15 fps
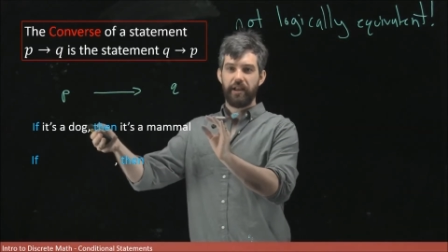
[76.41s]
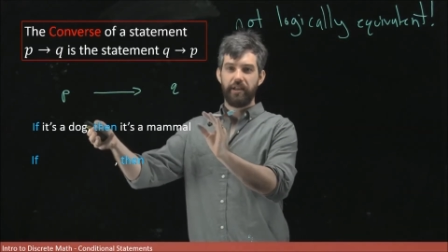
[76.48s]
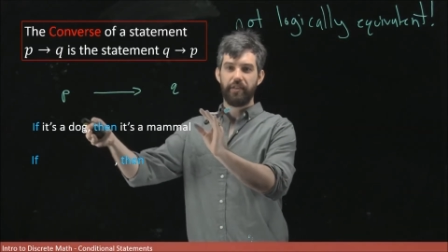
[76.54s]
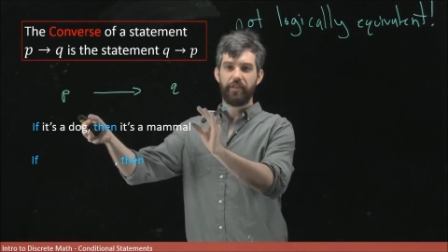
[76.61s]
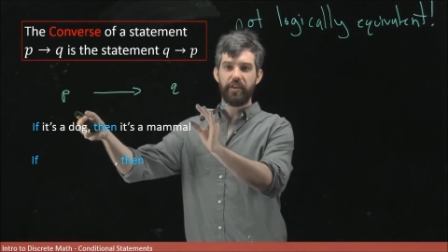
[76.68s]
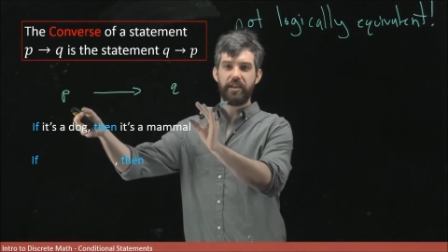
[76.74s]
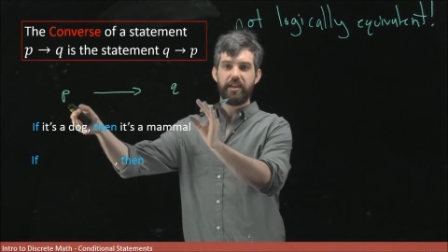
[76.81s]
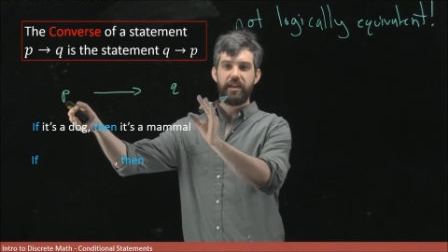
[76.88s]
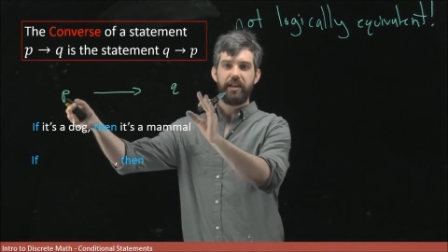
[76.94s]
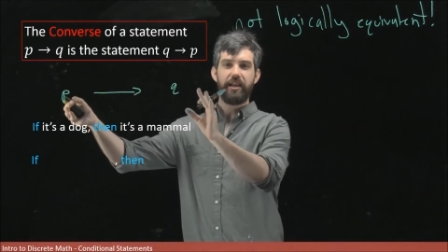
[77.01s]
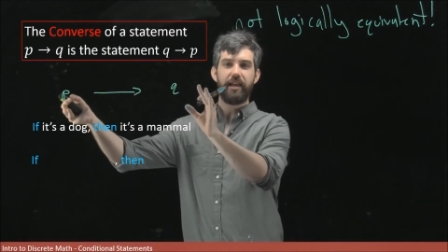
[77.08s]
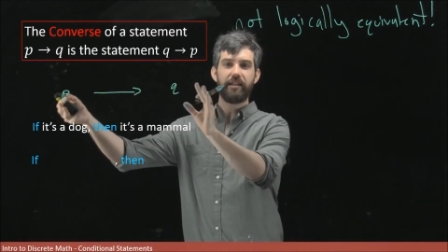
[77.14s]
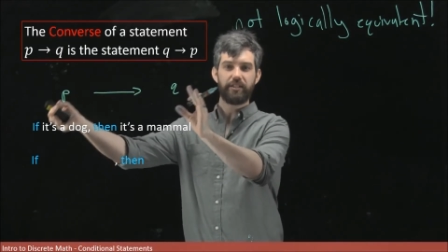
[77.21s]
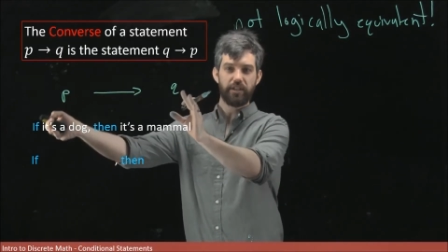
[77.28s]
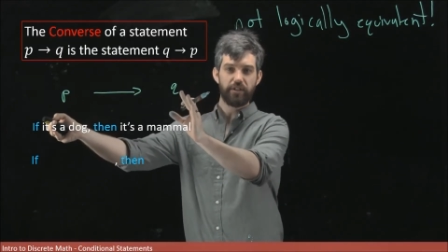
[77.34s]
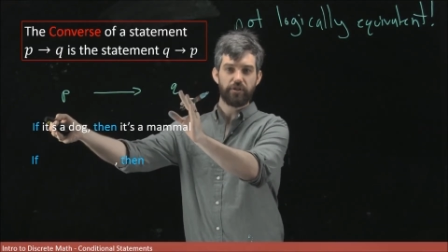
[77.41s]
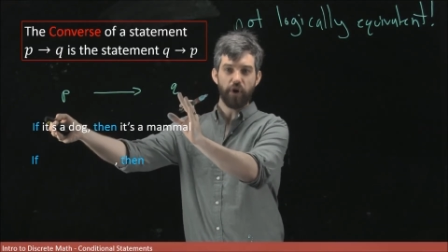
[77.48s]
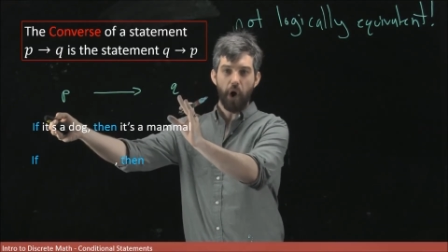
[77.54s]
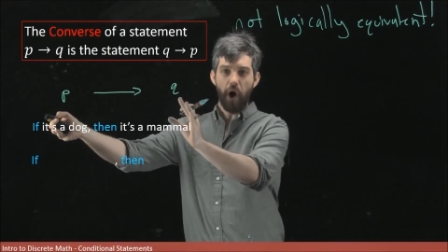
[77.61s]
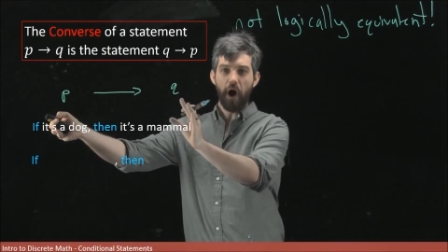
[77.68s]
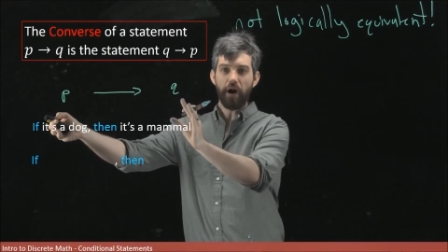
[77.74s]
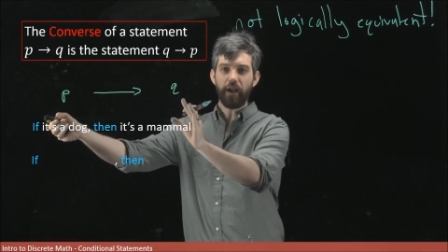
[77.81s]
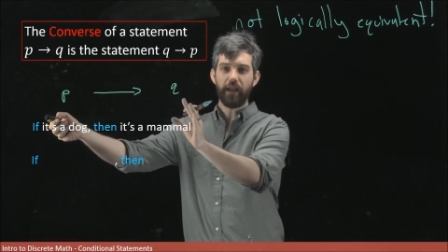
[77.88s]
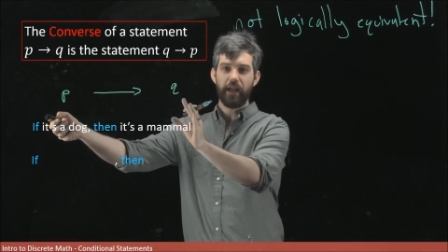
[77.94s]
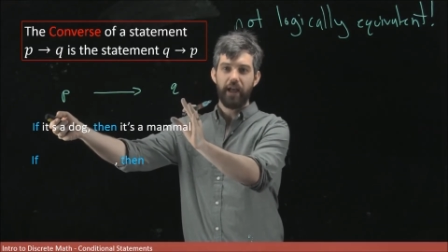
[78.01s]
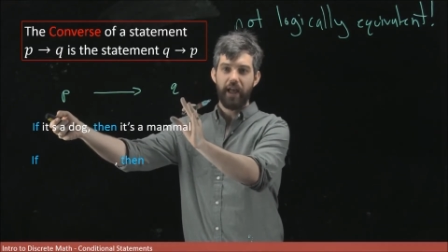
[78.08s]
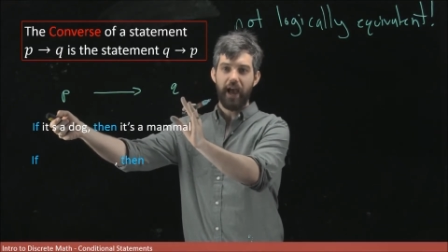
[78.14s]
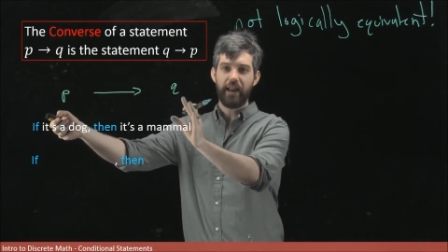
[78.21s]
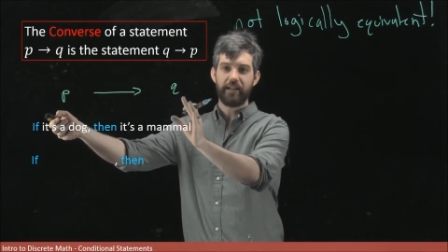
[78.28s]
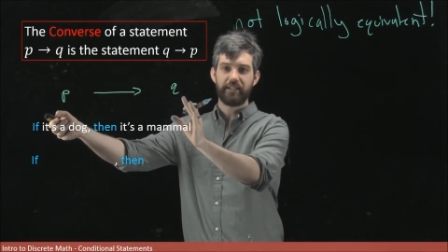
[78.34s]
the it's a dog
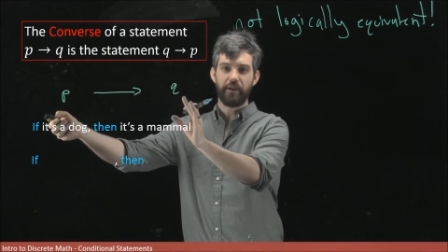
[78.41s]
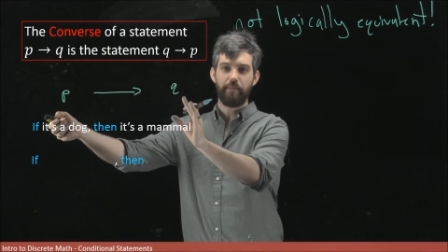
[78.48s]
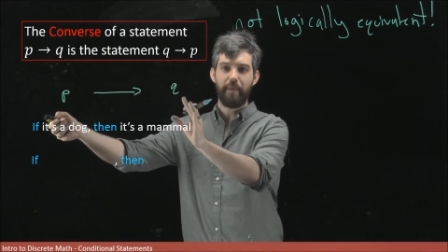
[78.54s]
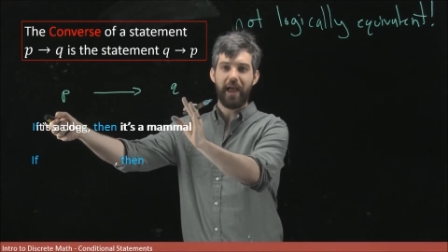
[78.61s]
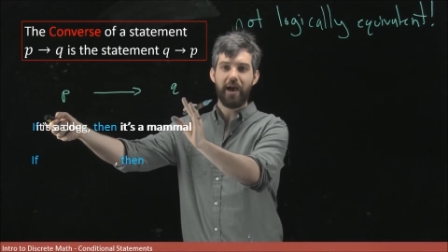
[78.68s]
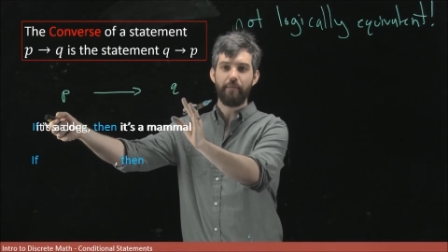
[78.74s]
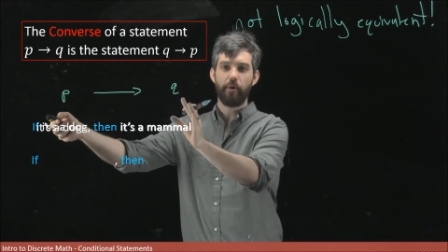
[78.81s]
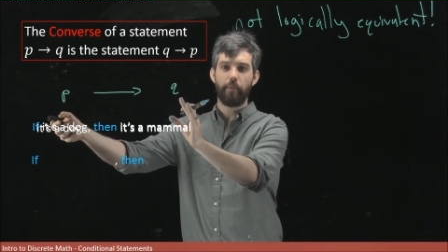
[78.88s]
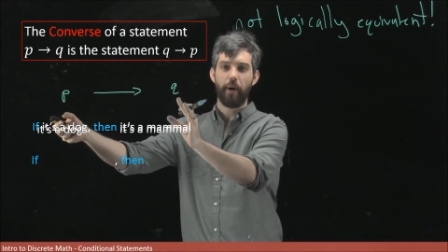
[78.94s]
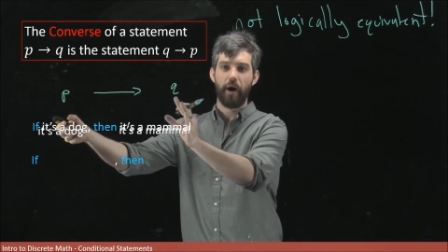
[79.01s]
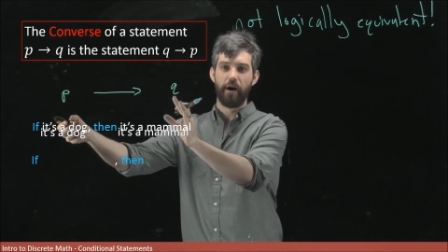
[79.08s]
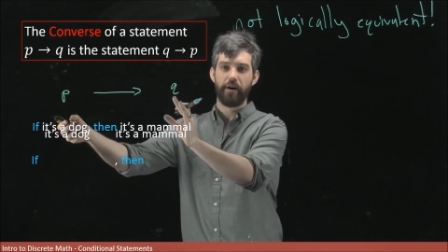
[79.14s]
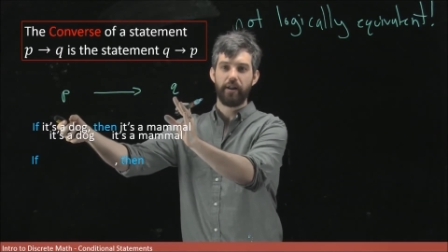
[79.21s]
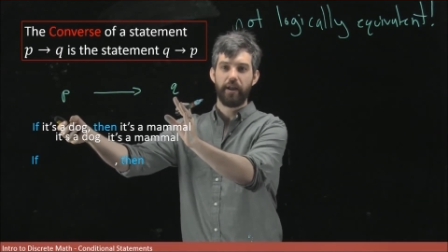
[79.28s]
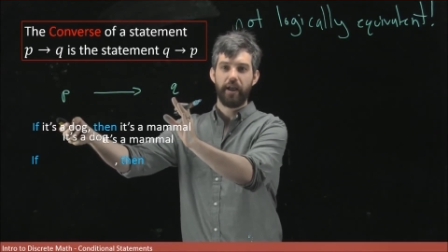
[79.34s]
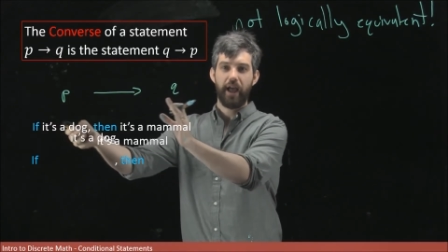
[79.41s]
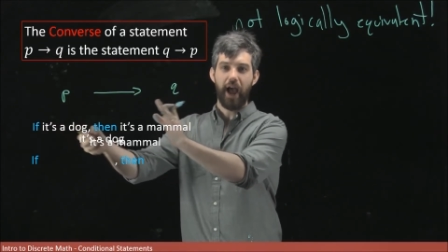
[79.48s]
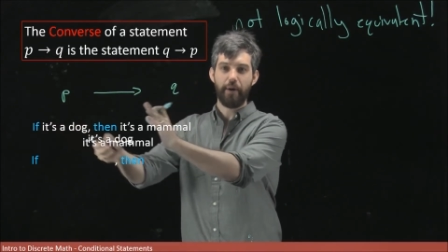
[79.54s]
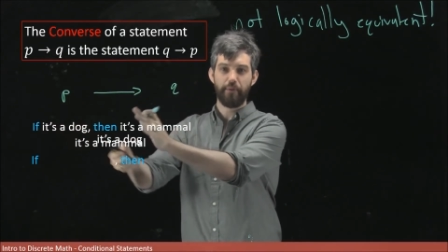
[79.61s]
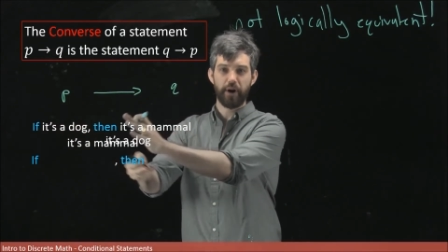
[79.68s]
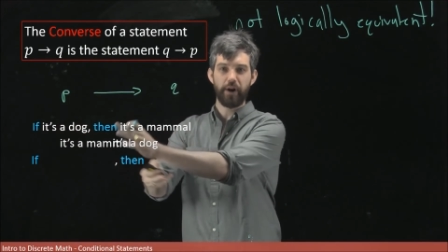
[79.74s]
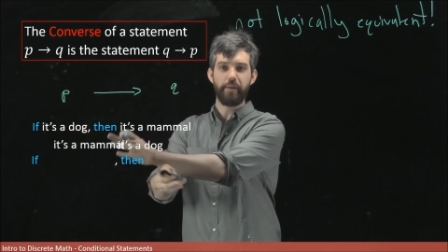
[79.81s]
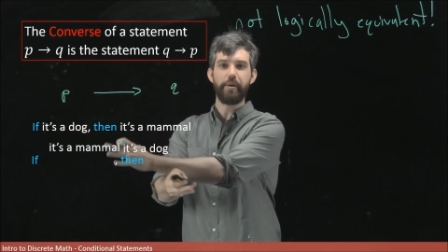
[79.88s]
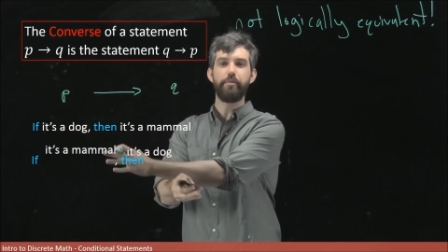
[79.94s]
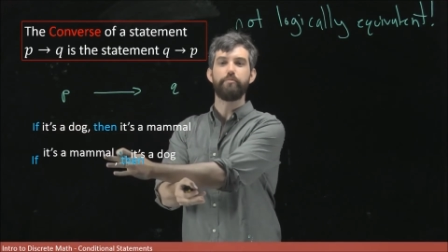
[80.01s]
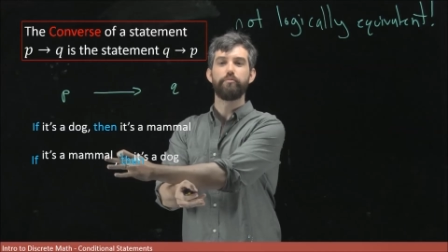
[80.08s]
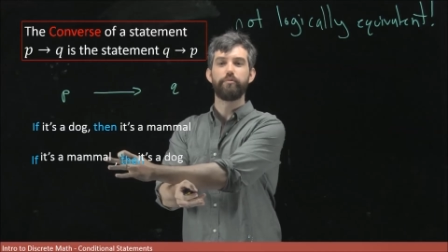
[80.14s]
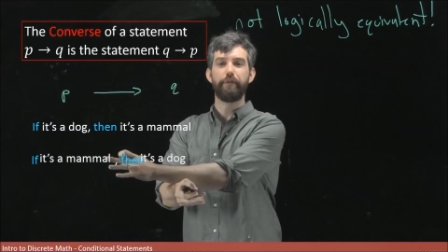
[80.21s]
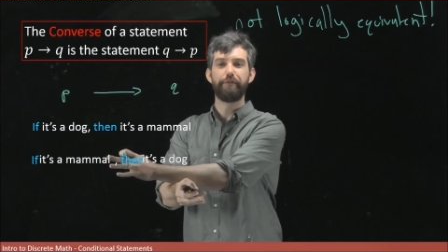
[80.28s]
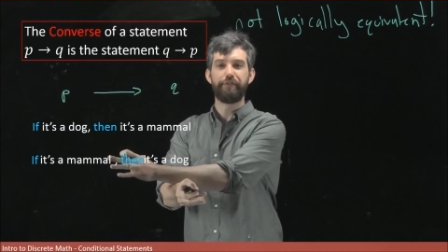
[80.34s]
and it's a mammal part, and we're gonna be
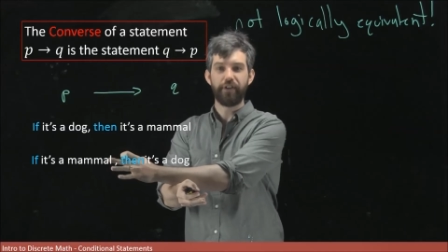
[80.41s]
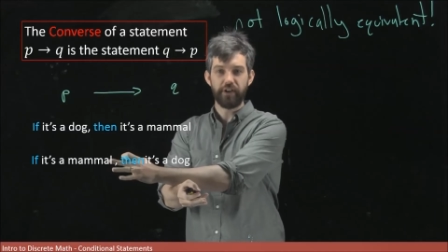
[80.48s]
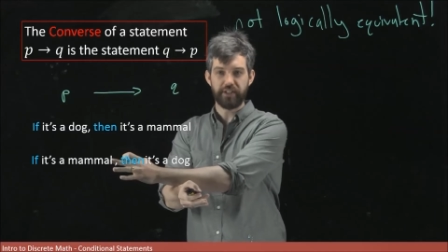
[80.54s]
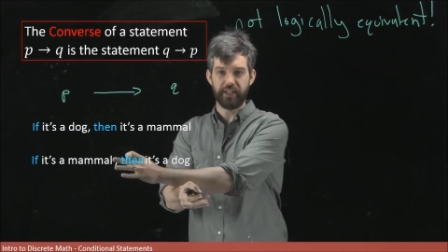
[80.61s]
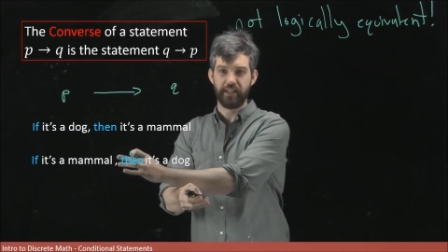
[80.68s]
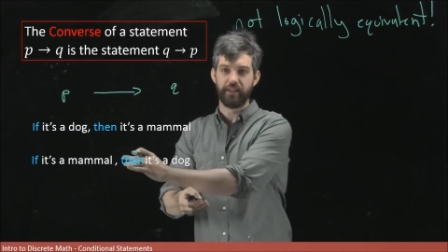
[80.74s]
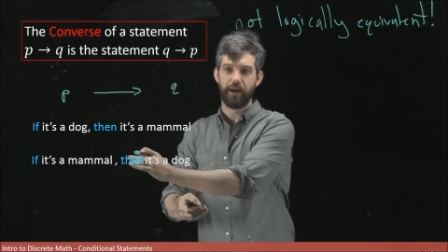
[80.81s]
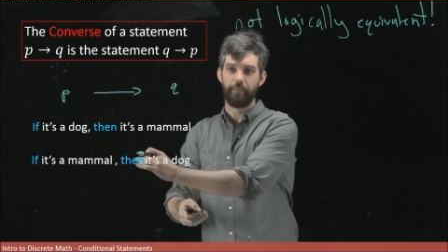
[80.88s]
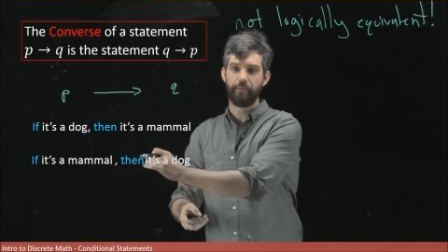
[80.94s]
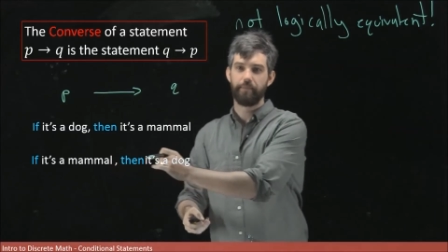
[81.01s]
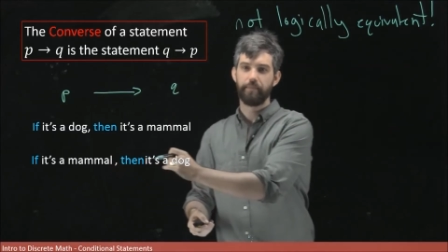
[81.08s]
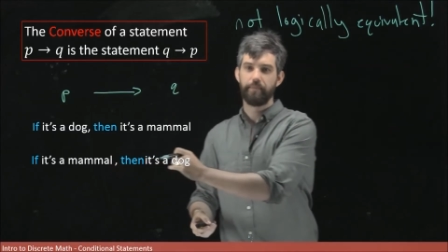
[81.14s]
reversing them.